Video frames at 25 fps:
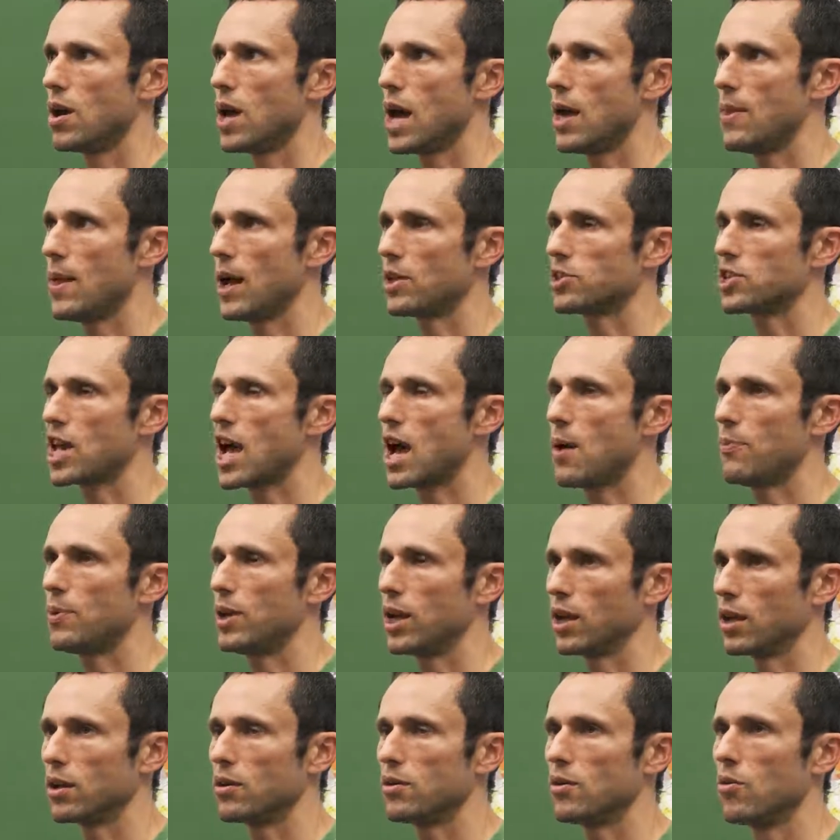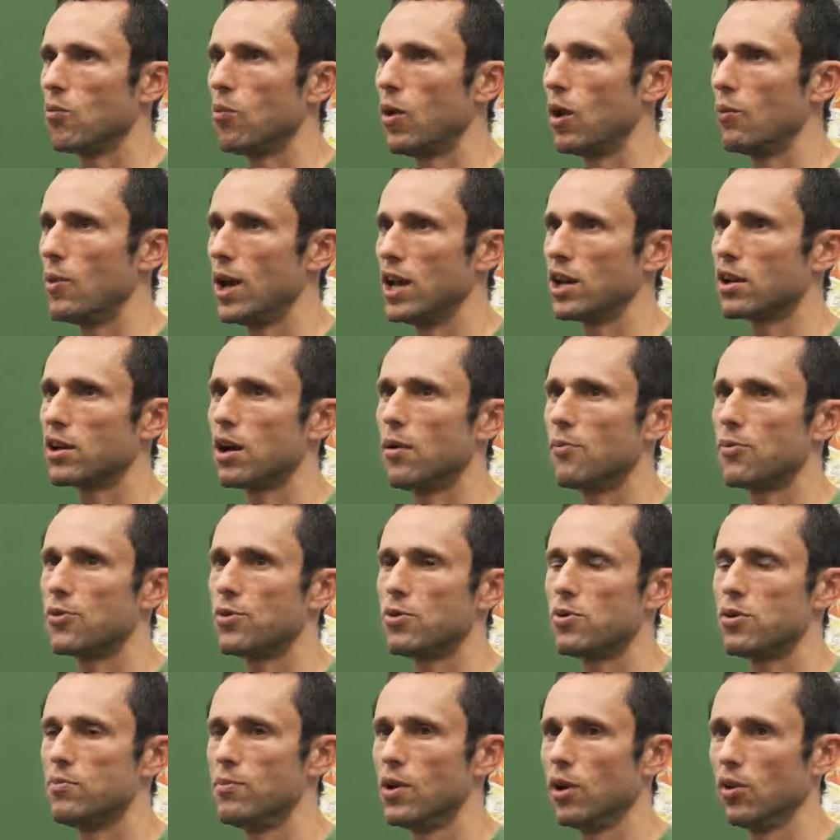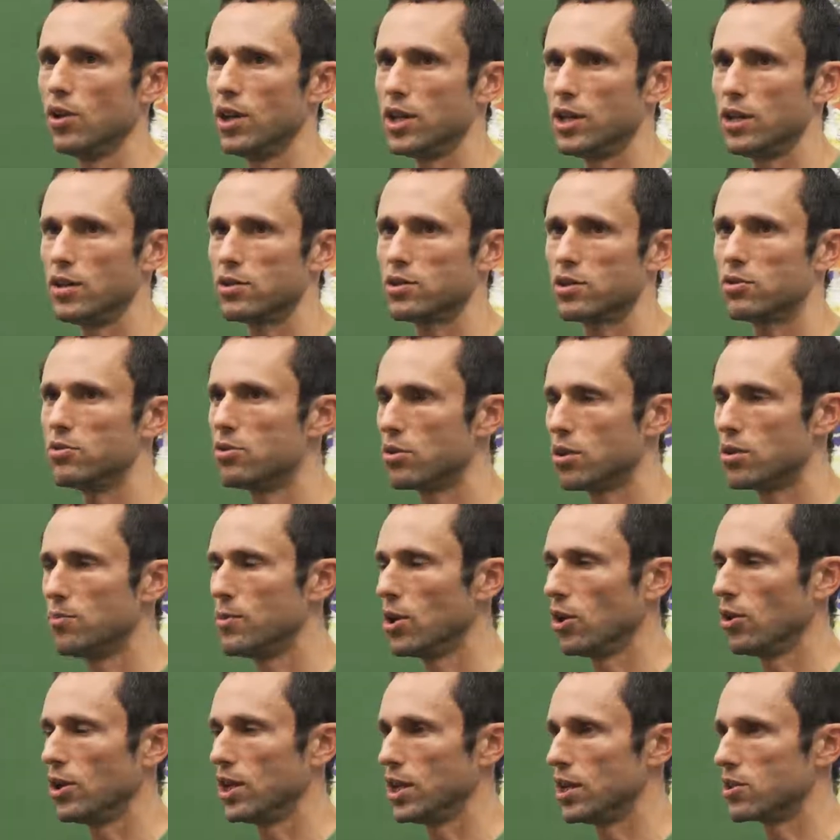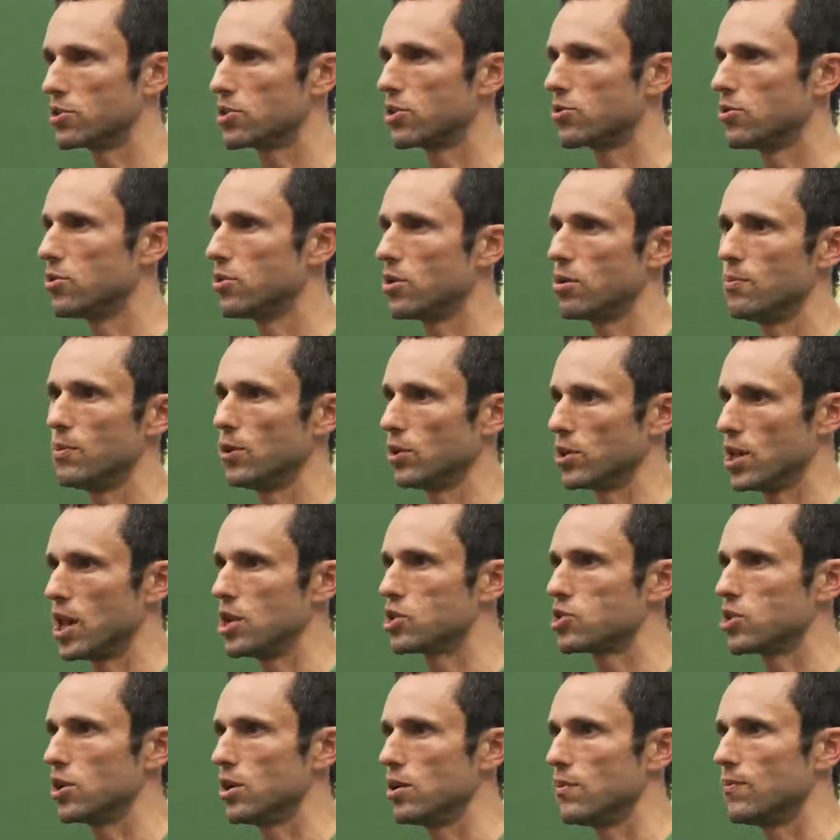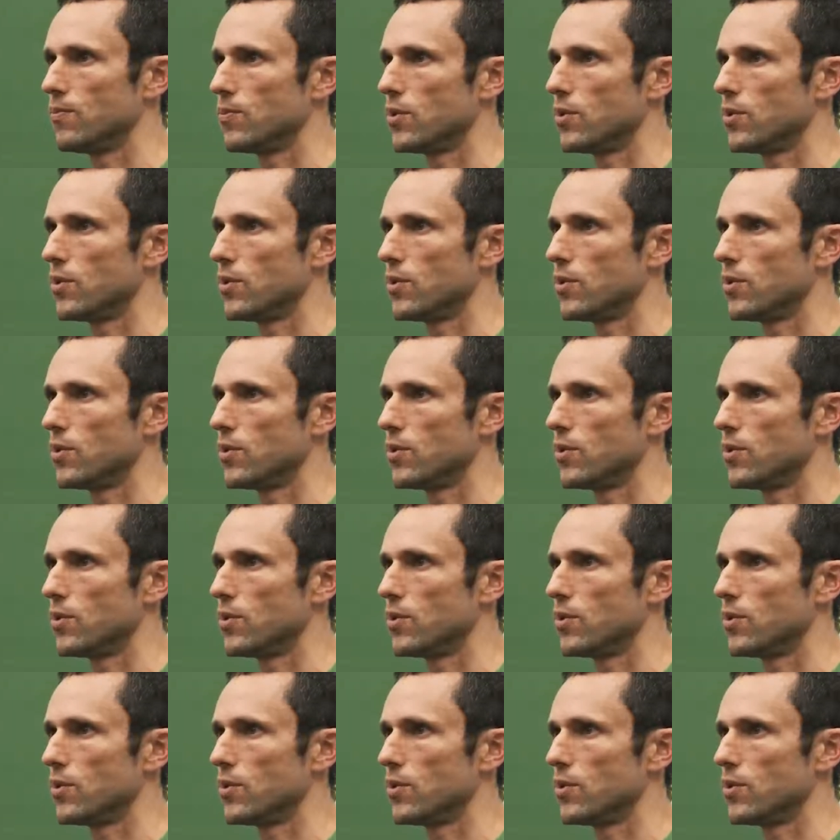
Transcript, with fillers: And that's happening. One way to come through humility is through humiliation.